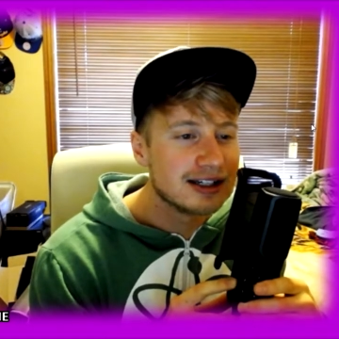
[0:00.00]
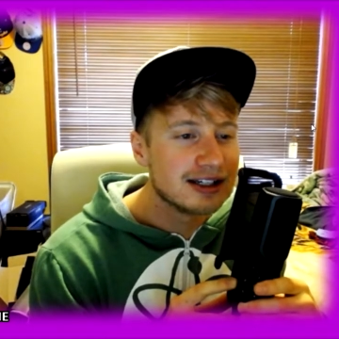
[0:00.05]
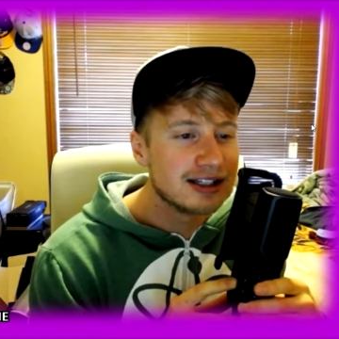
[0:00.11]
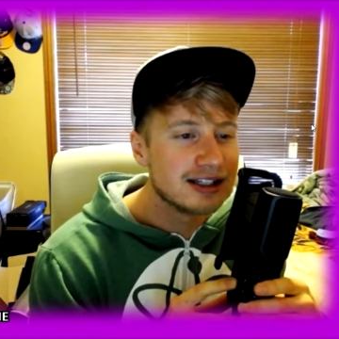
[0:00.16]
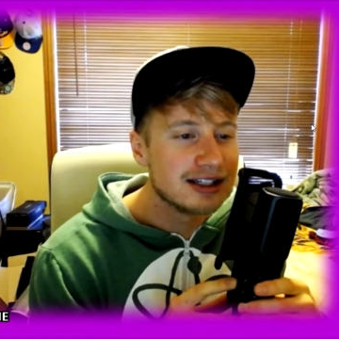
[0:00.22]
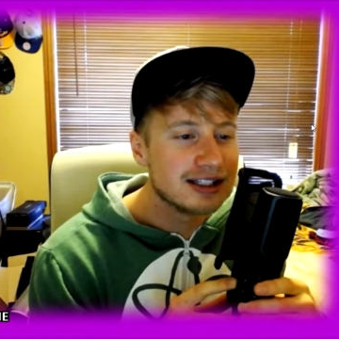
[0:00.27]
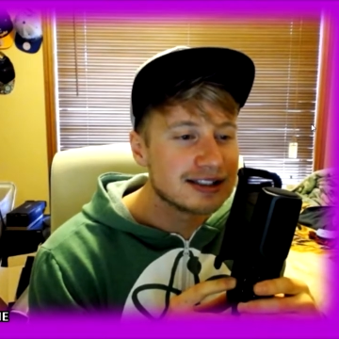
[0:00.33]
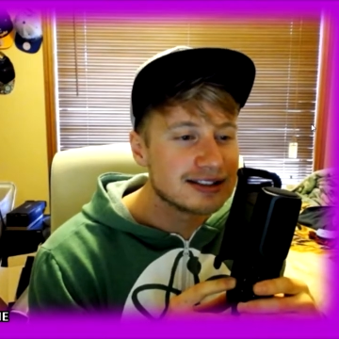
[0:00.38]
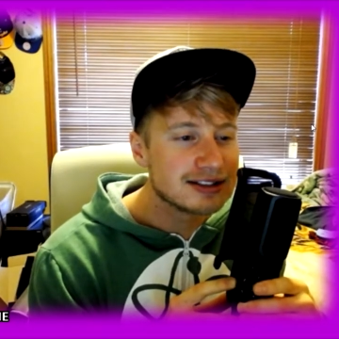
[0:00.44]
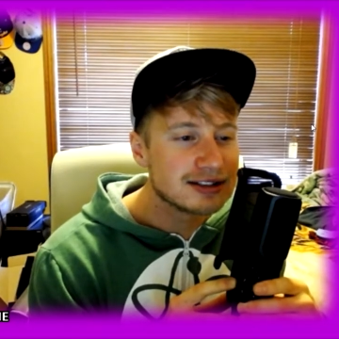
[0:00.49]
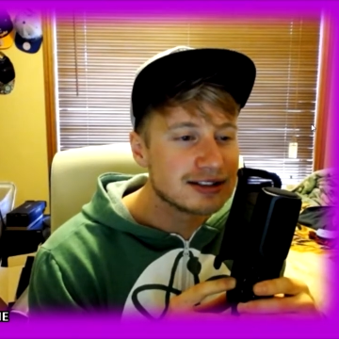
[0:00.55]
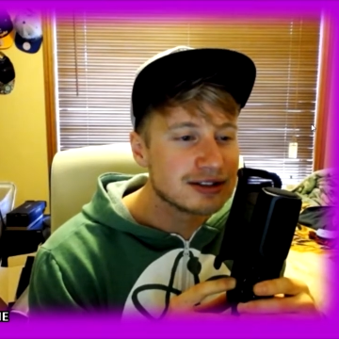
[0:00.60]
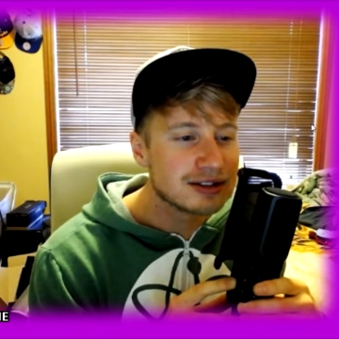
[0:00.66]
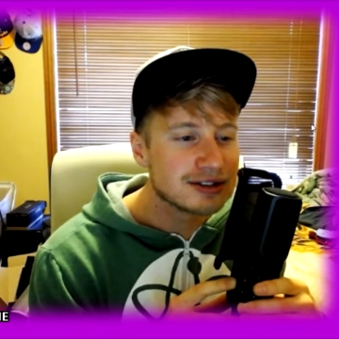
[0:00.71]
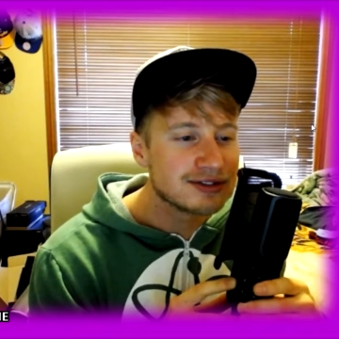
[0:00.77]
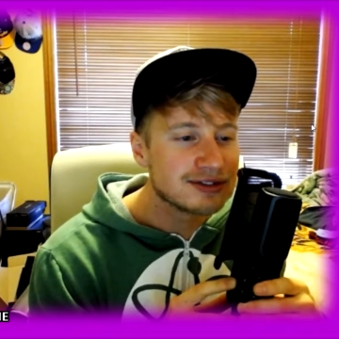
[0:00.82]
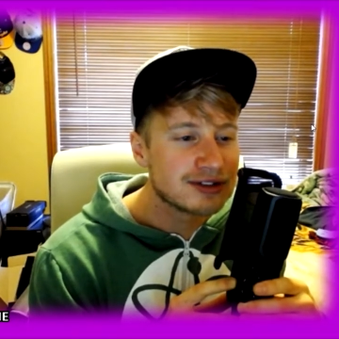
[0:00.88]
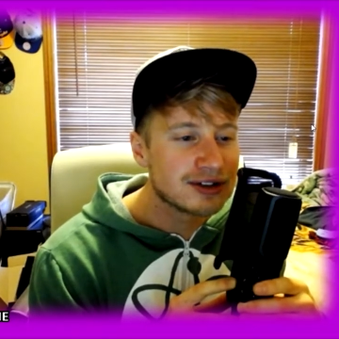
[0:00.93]
Listen to those
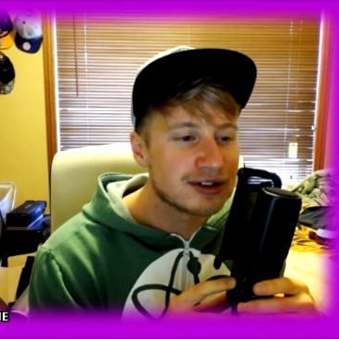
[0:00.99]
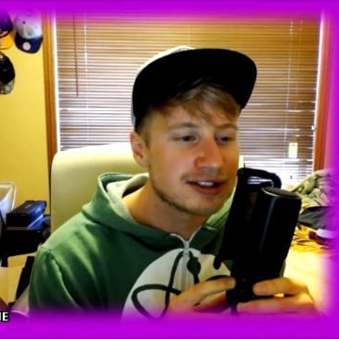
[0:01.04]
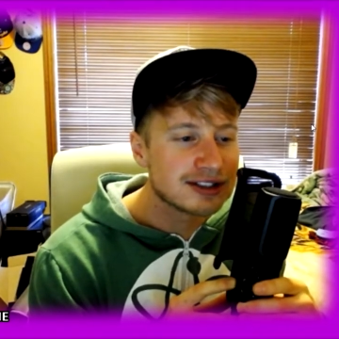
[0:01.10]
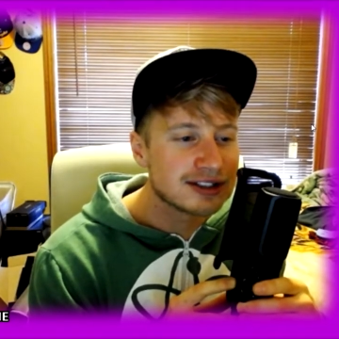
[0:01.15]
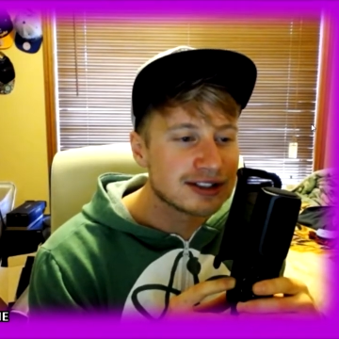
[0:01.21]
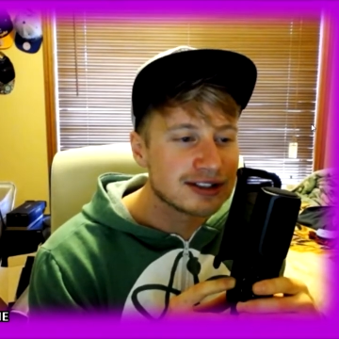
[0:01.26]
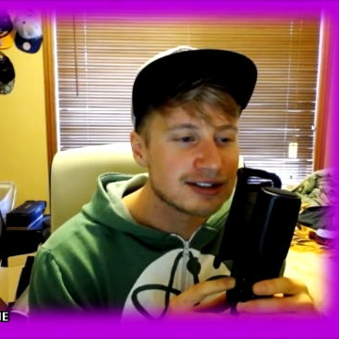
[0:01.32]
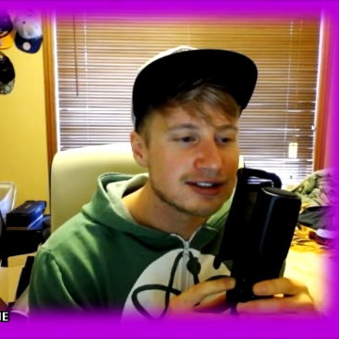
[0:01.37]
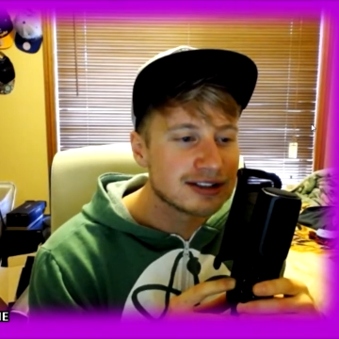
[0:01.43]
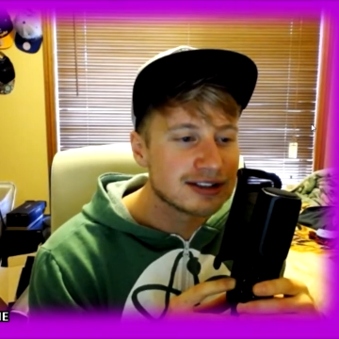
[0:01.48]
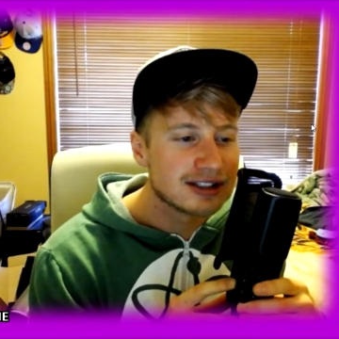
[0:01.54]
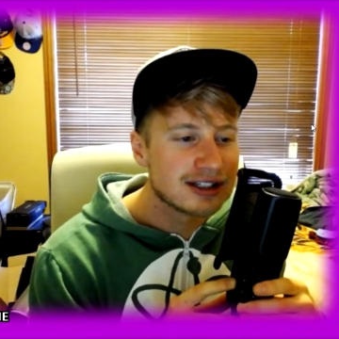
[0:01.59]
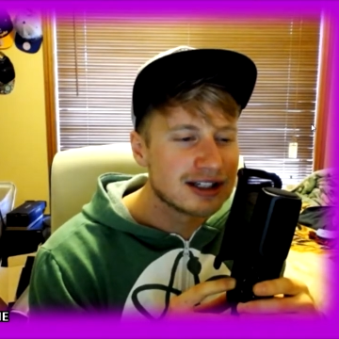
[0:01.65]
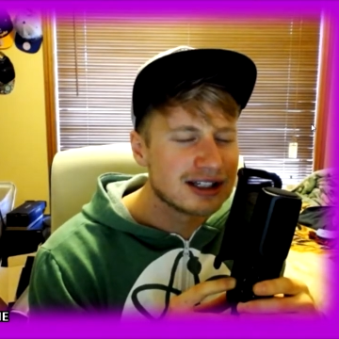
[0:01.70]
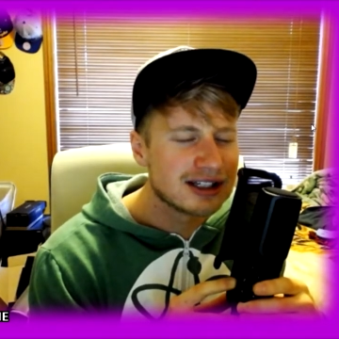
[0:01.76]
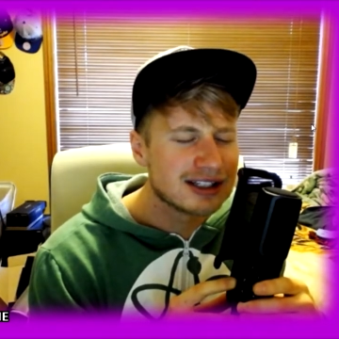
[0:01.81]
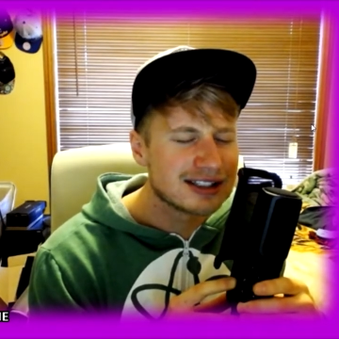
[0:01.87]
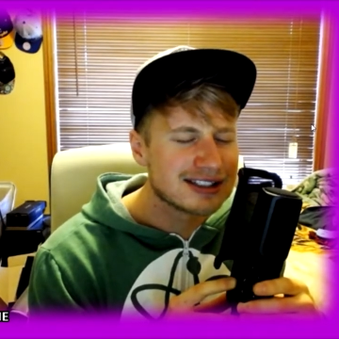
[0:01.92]
voices.
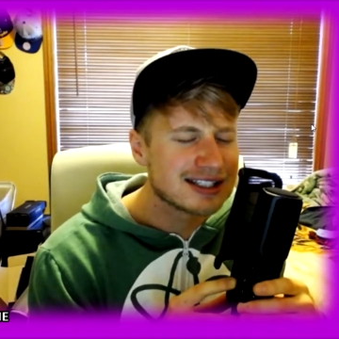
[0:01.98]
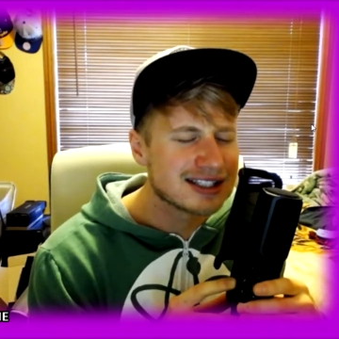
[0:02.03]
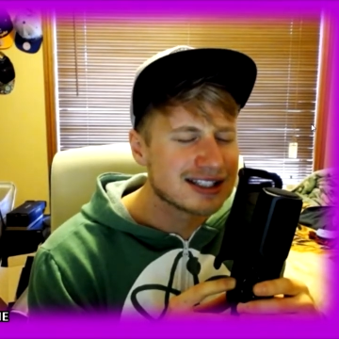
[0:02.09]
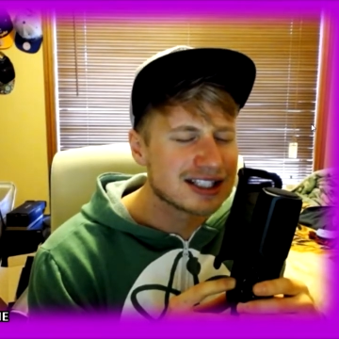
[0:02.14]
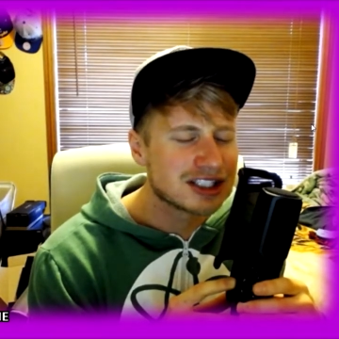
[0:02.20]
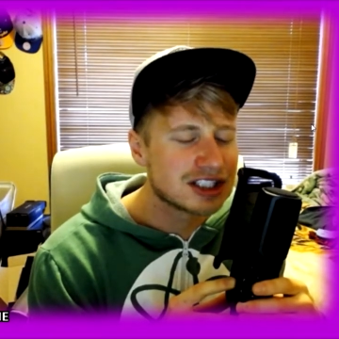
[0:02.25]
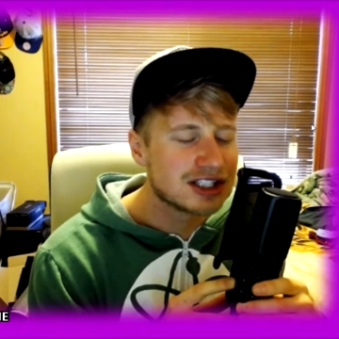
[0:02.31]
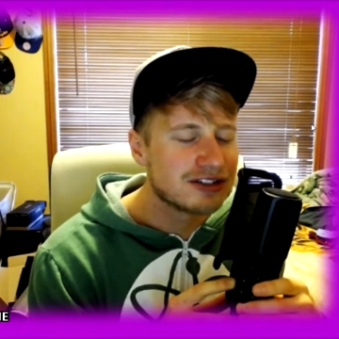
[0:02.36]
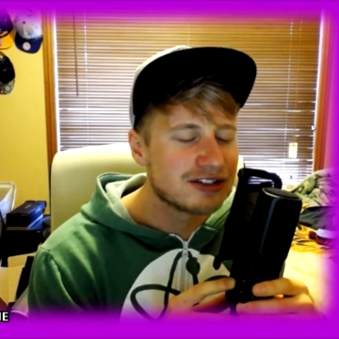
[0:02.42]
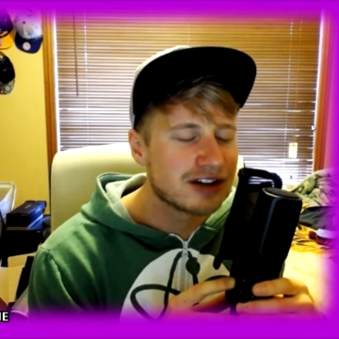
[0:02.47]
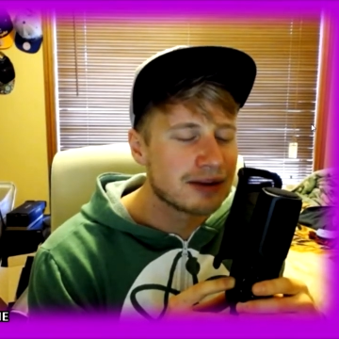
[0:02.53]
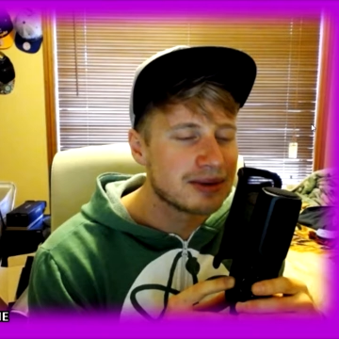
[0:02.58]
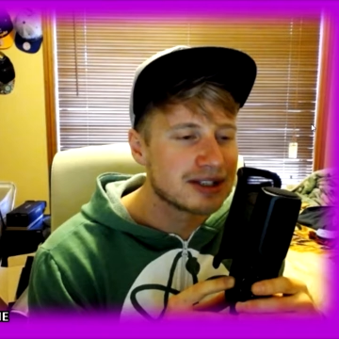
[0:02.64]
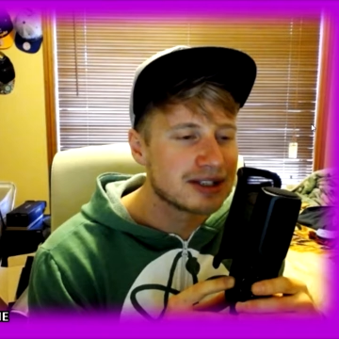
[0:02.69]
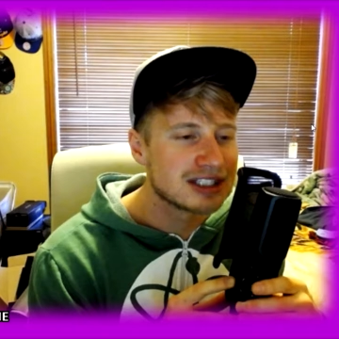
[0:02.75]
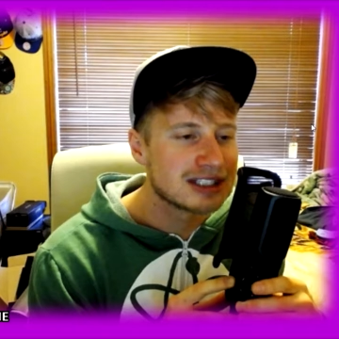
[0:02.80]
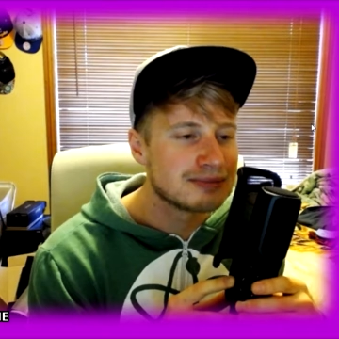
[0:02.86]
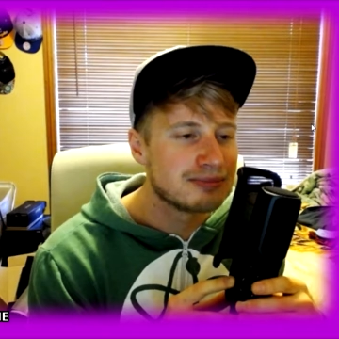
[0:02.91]
You send a shiver up your
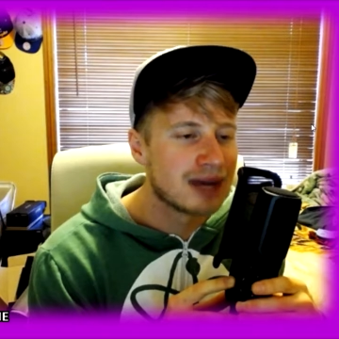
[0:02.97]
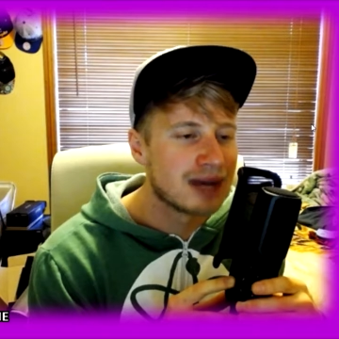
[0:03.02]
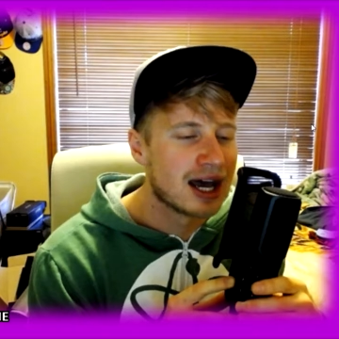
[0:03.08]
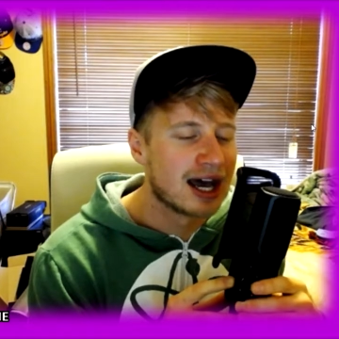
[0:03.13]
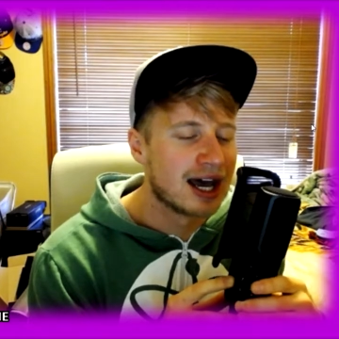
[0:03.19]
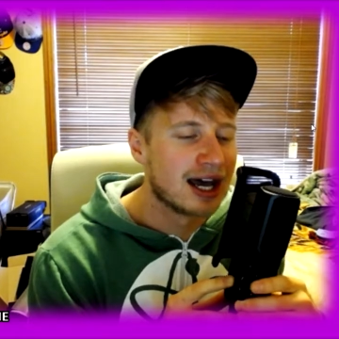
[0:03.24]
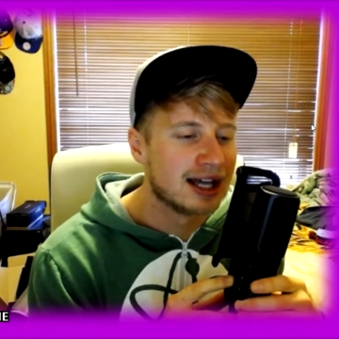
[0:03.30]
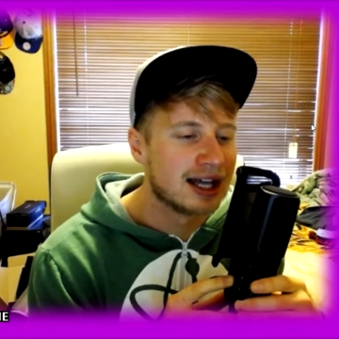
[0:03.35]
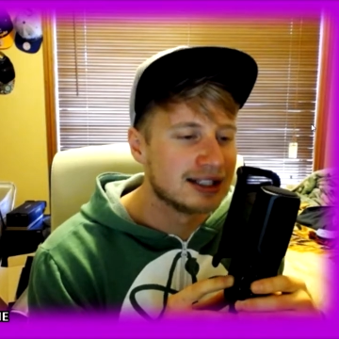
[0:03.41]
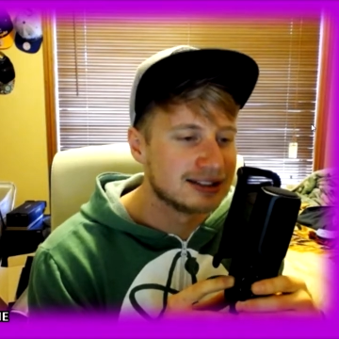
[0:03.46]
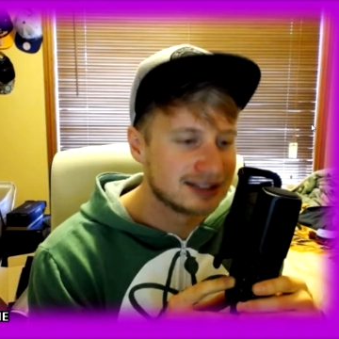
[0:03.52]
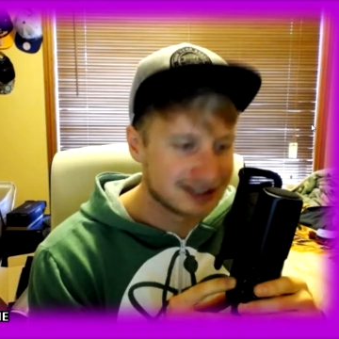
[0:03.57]
spine.